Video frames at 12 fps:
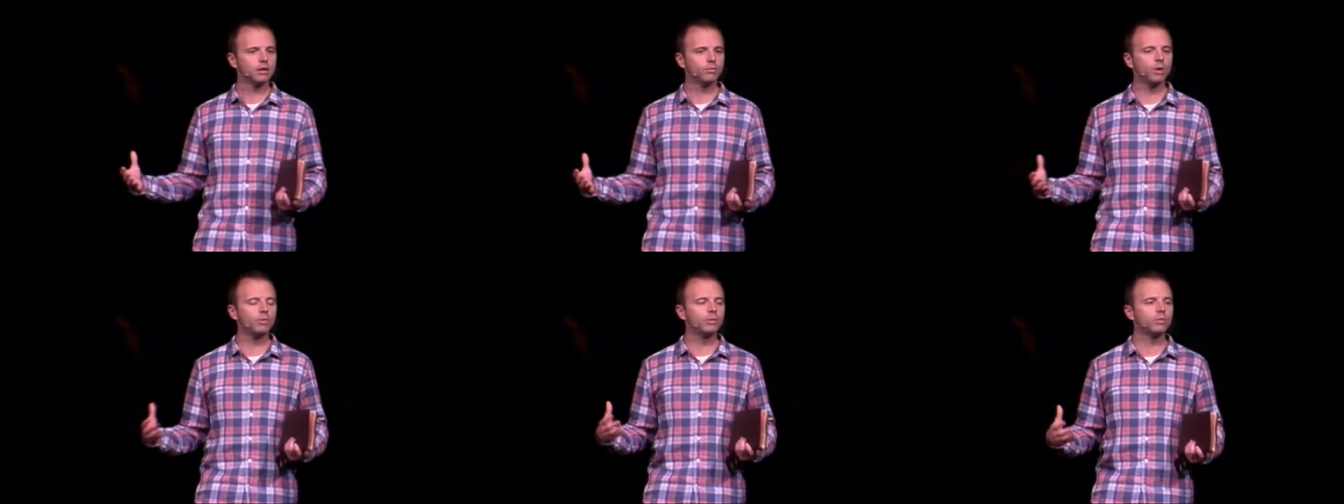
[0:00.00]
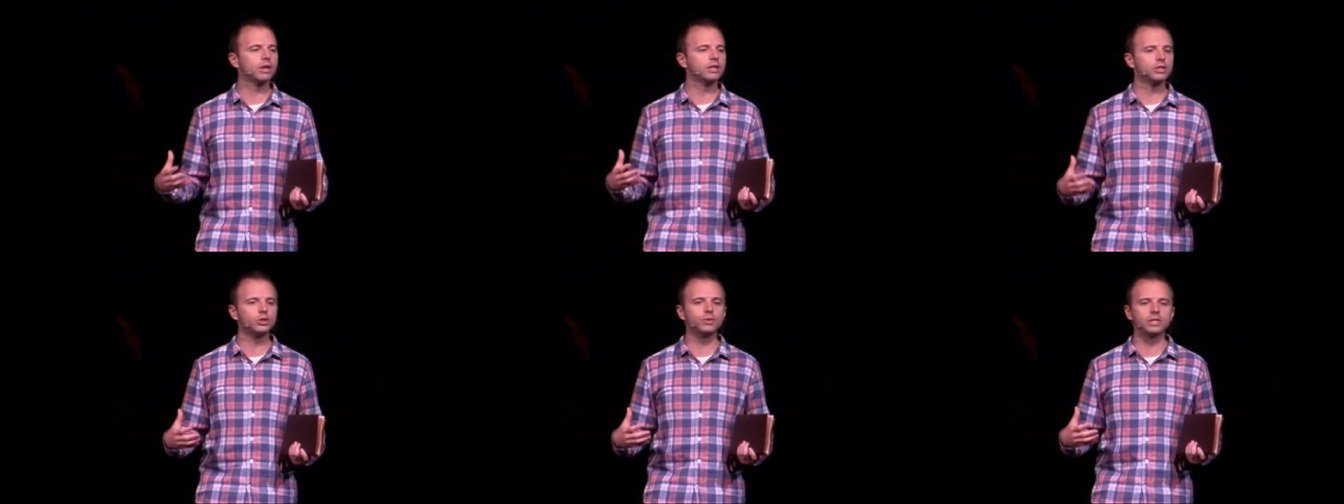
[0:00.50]
What we want to
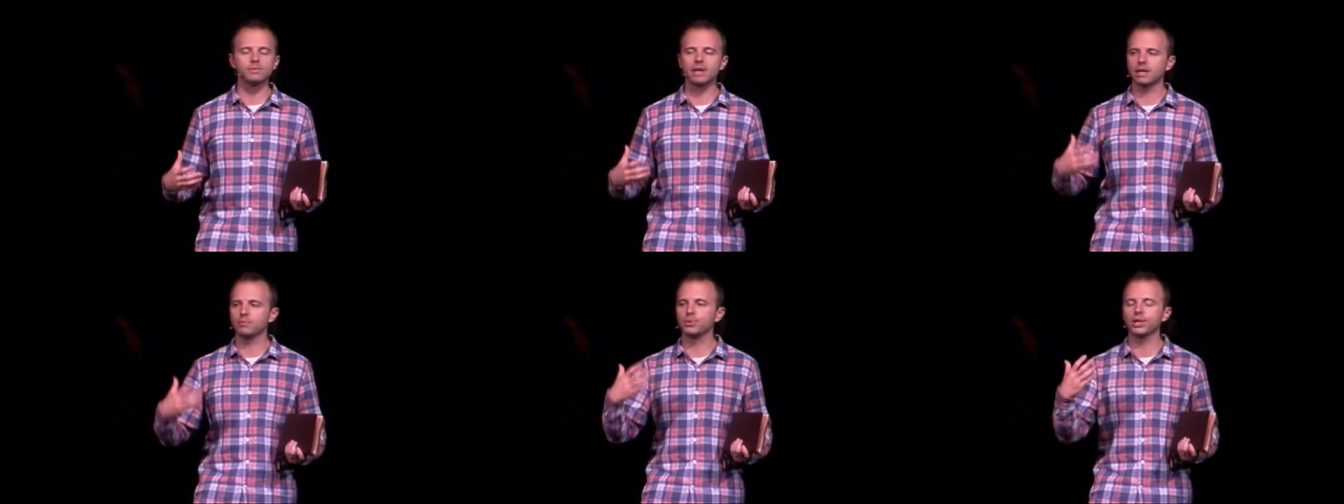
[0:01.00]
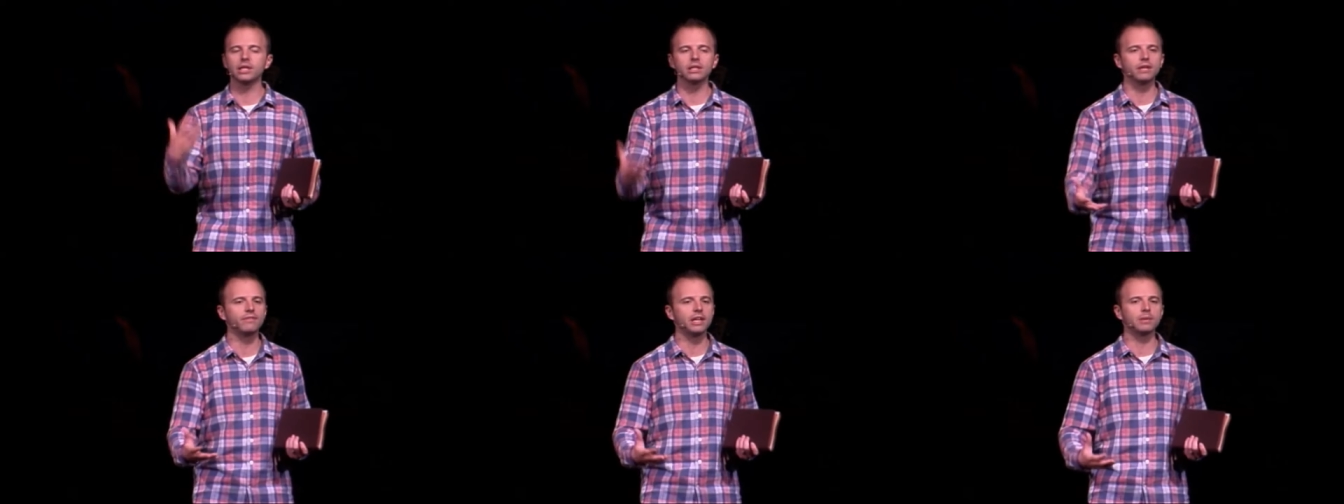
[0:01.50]
do is make it
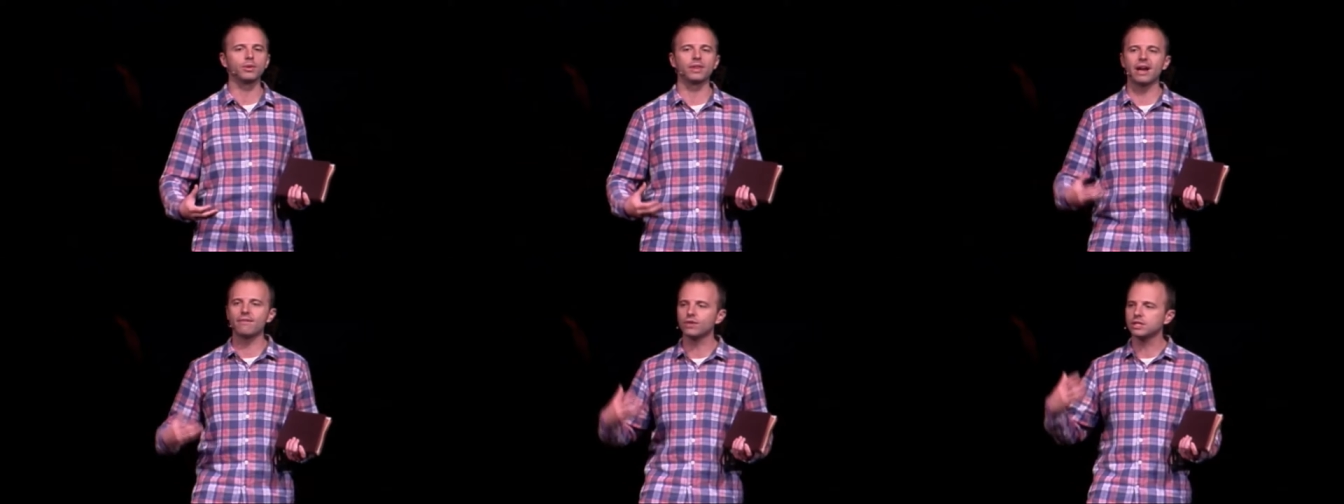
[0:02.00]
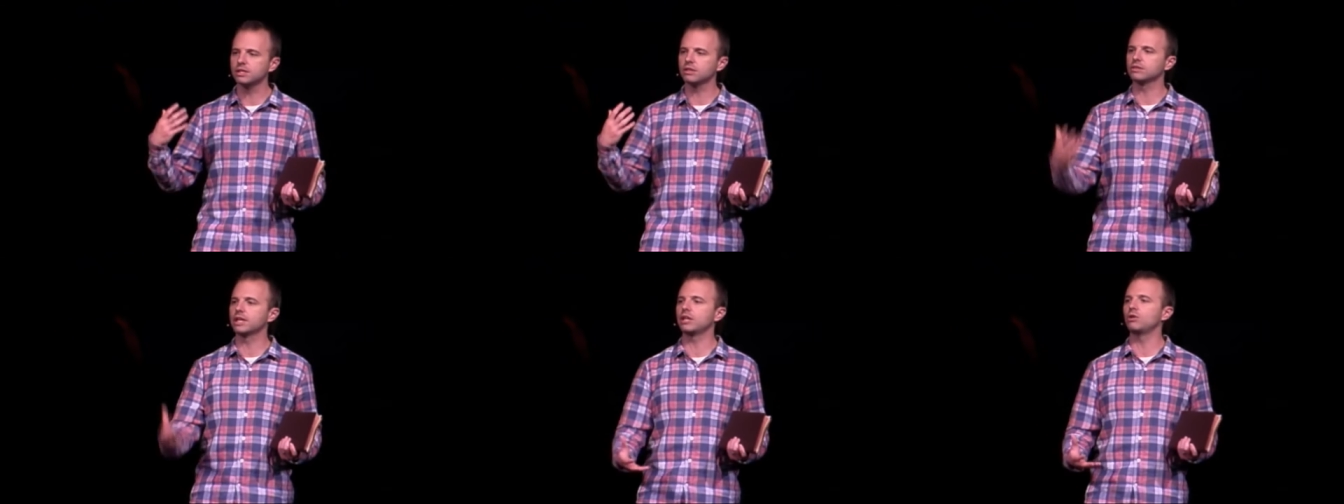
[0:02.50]
plainly available that every
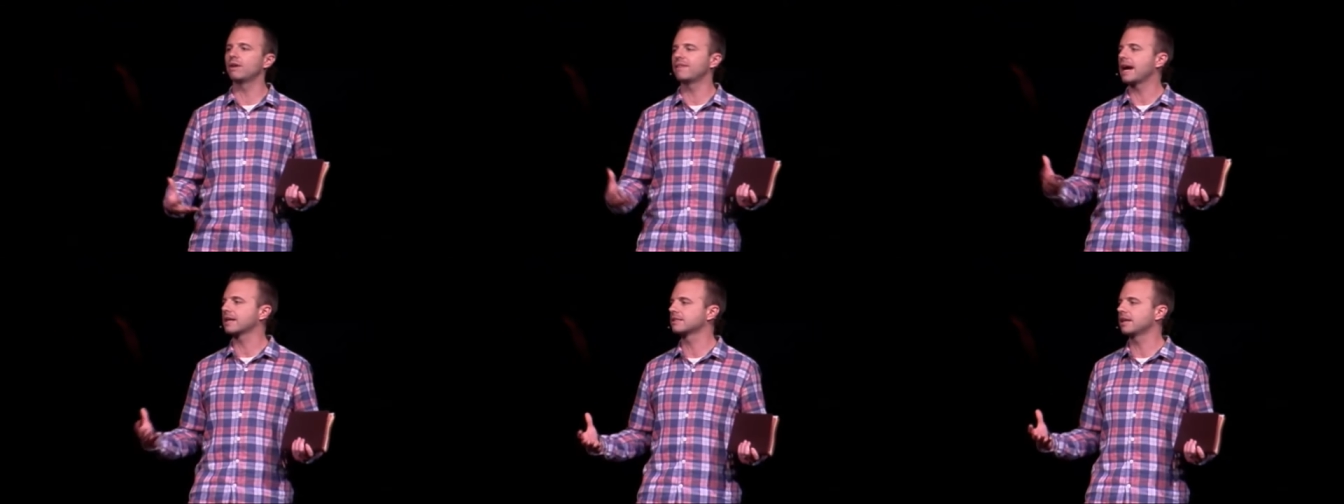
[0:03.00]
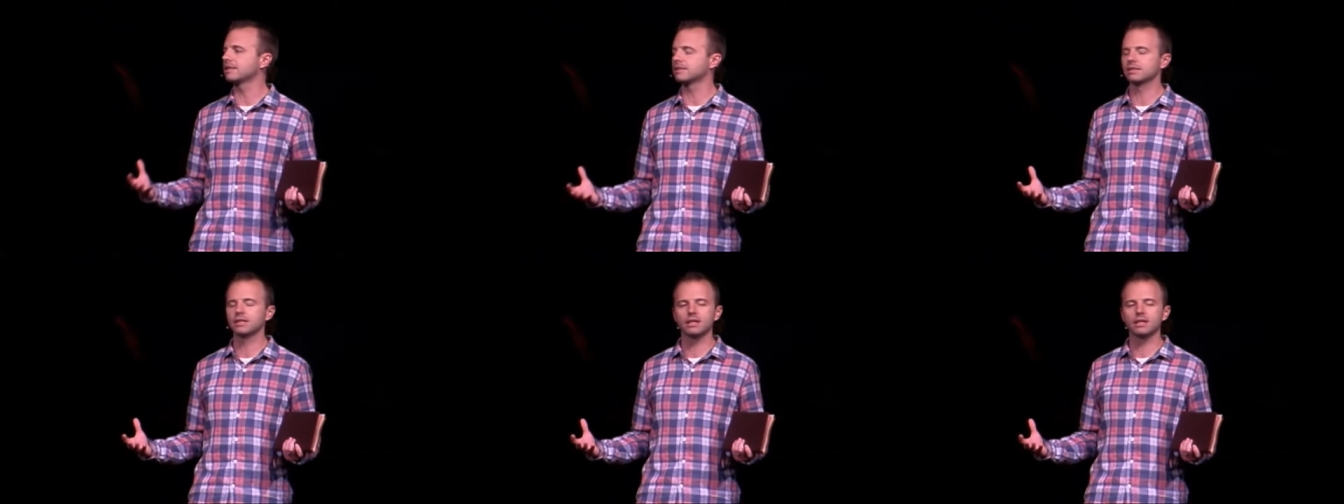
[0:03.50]
single day you have access